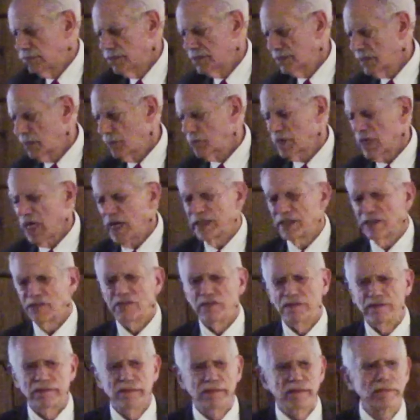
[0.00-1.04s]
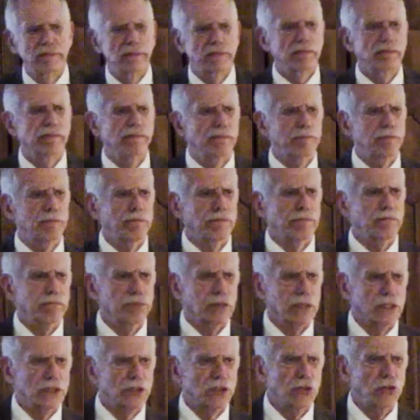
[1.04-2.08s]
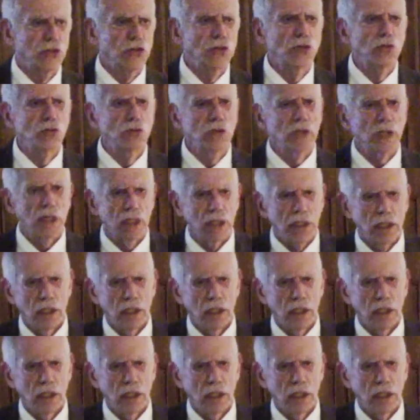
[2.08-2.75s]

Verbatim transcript: some kind of platoon